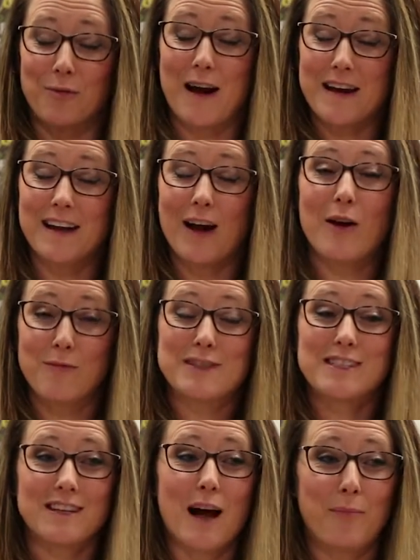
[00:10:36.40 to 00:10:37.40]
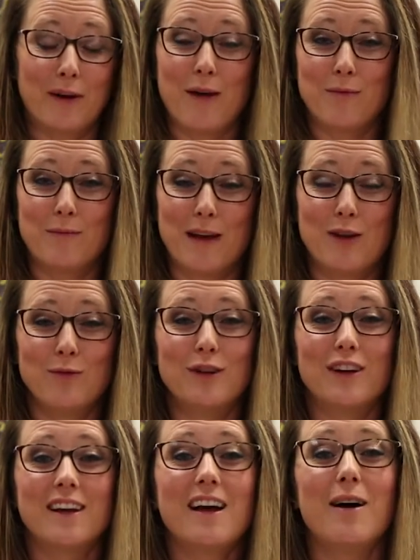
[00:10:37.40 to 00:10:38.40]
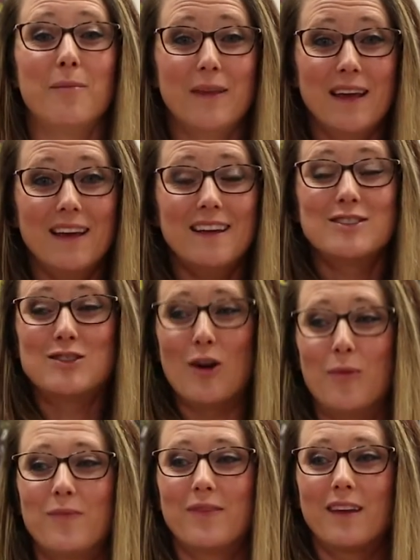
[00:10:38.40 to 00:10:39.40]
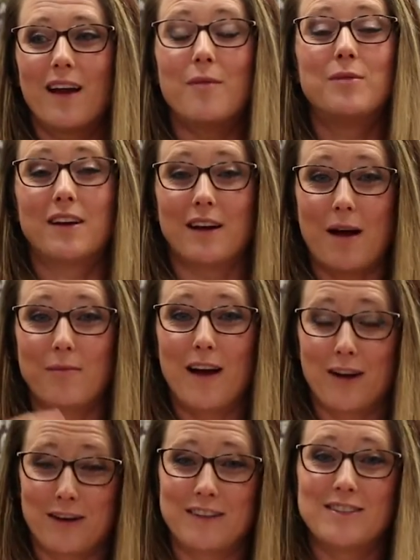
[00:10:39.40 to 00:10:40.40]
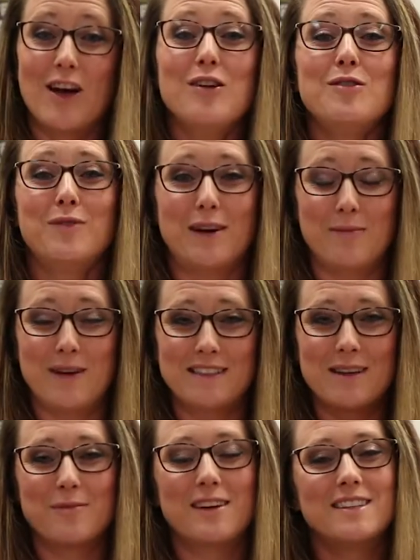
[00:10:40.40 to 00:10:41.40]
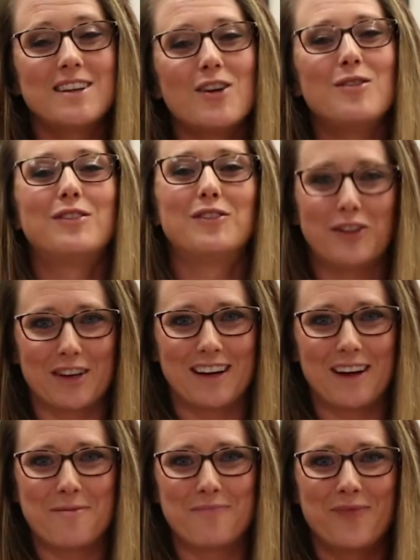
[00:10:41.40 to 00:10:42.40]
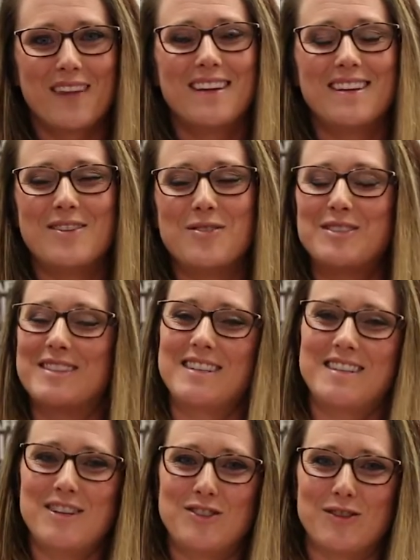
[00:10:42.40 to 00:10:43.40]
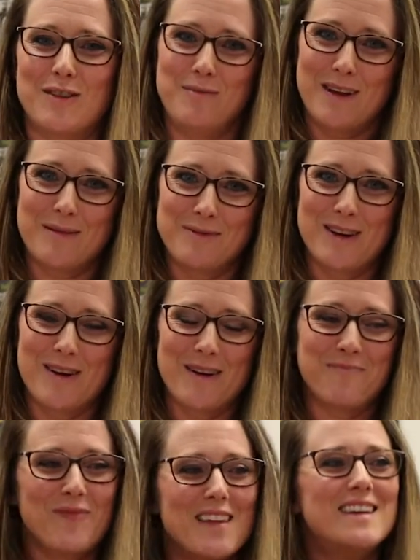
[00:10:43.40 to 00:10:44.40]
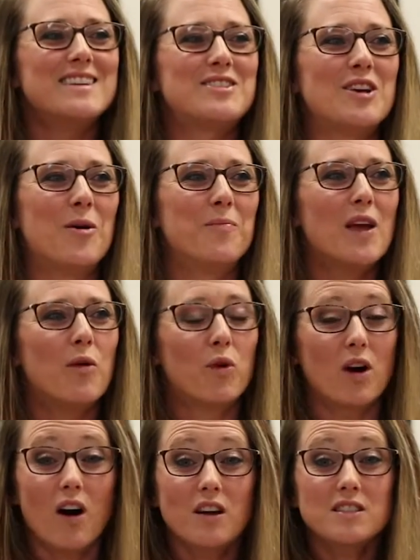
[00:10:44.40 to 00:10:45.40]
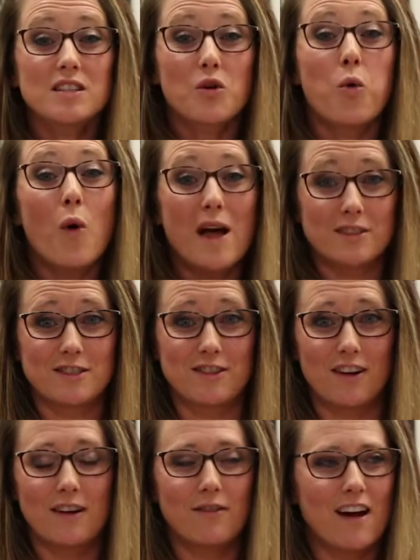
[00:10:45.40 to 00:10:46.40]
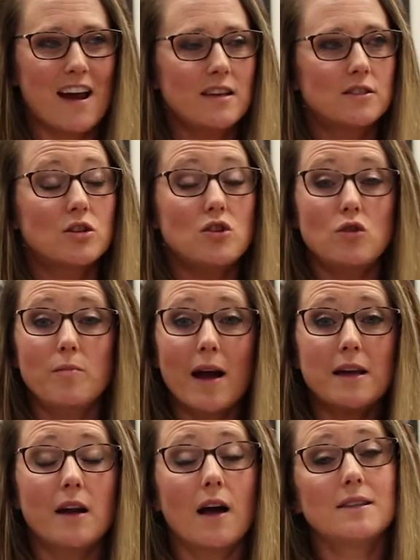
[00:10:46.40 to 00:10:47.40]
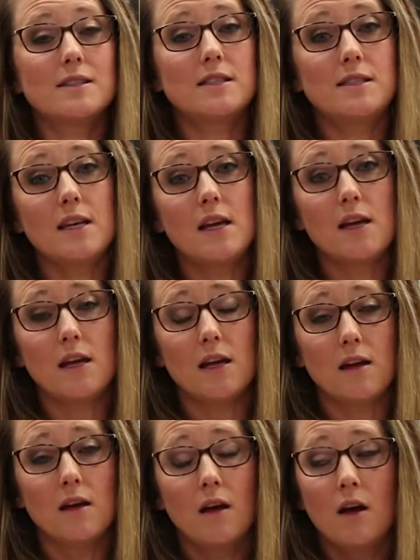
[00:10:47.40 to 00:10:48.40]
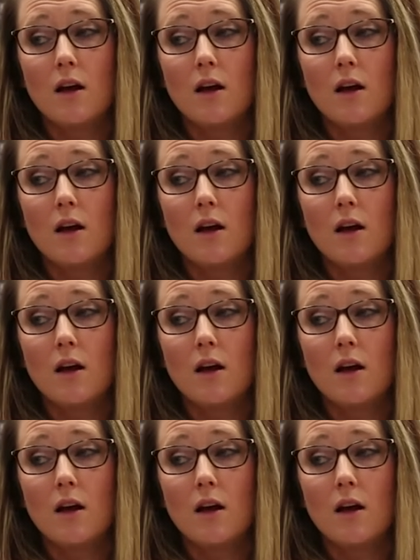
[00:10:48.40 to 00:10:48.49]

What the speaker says: right now I would stop and I would make you look it up. So I'm not going to tell you what it means. I'm going to tell you to look it up. You know, it's the teacher in me. I'm sorry. So we're all sequestered, right? So you might not see